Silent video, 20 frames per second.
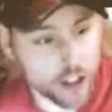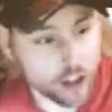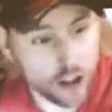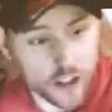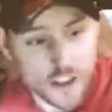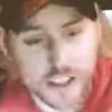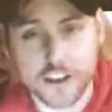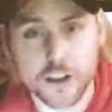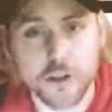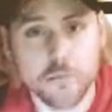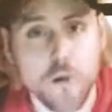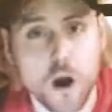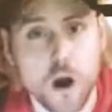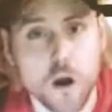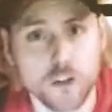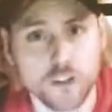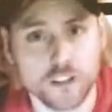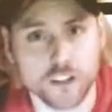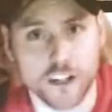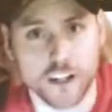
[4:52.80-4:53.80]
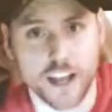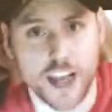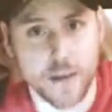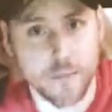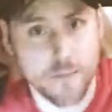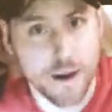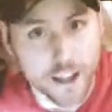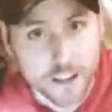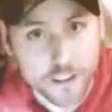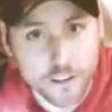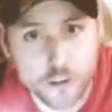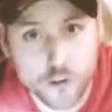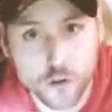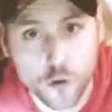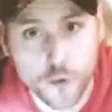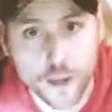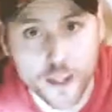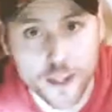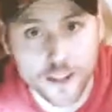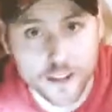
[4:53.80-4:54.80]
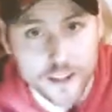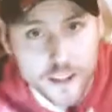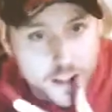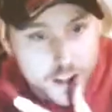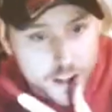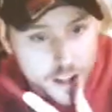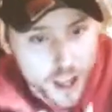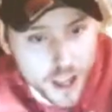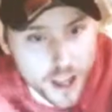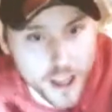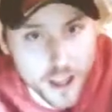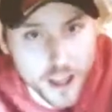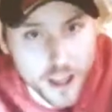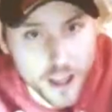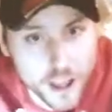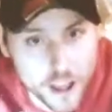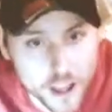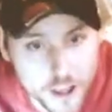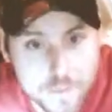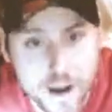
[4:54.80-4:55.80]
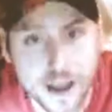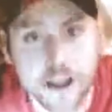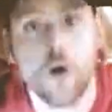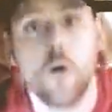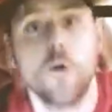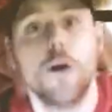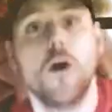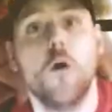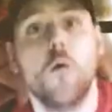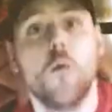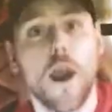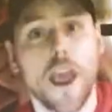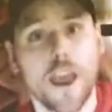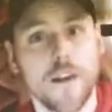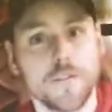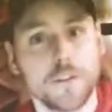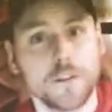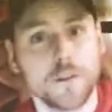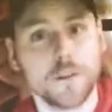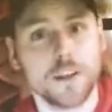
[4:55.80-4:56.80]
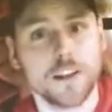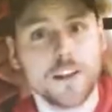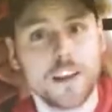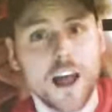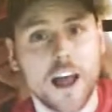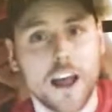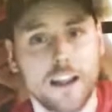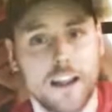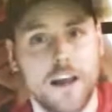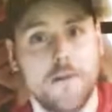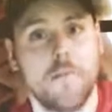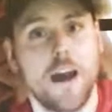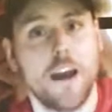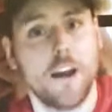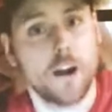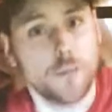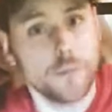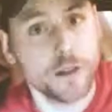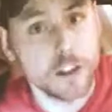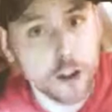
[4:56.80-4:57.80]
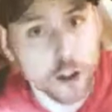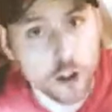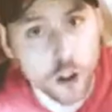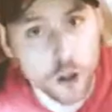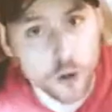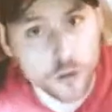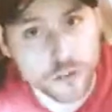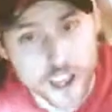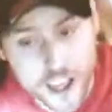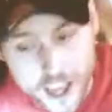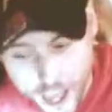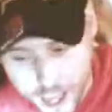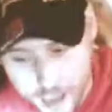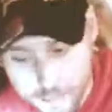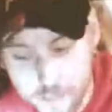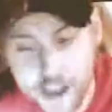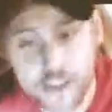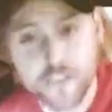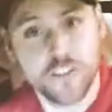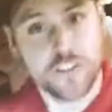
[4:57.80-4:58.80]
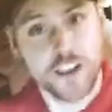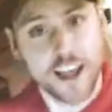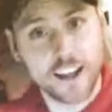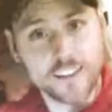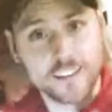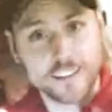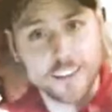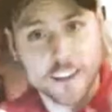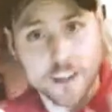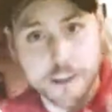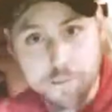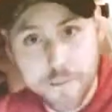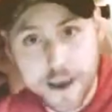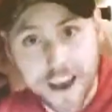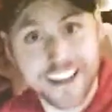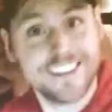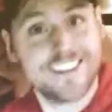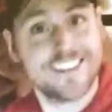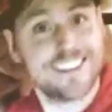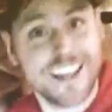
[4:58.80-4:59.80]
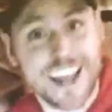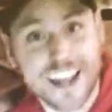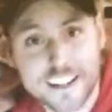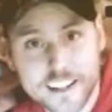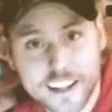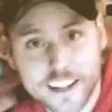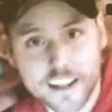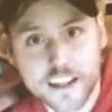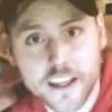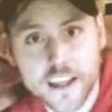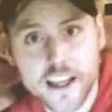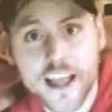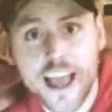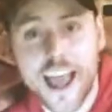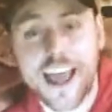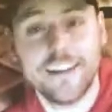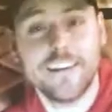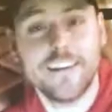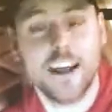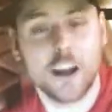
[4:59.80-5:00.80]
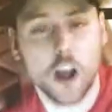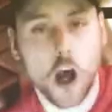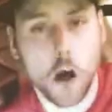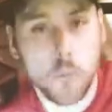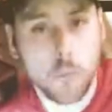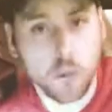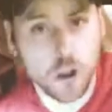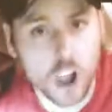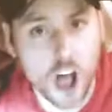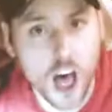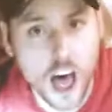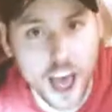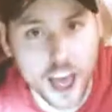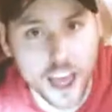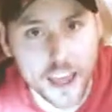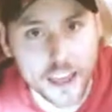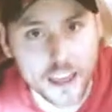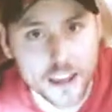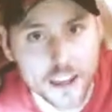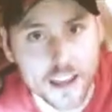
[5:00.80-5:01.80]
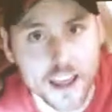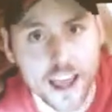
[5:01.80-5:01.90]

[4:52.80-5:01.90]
Look at the motion. Am I going away from the midline? Am I coming close? Am I flexing? Am I extending? And then apply,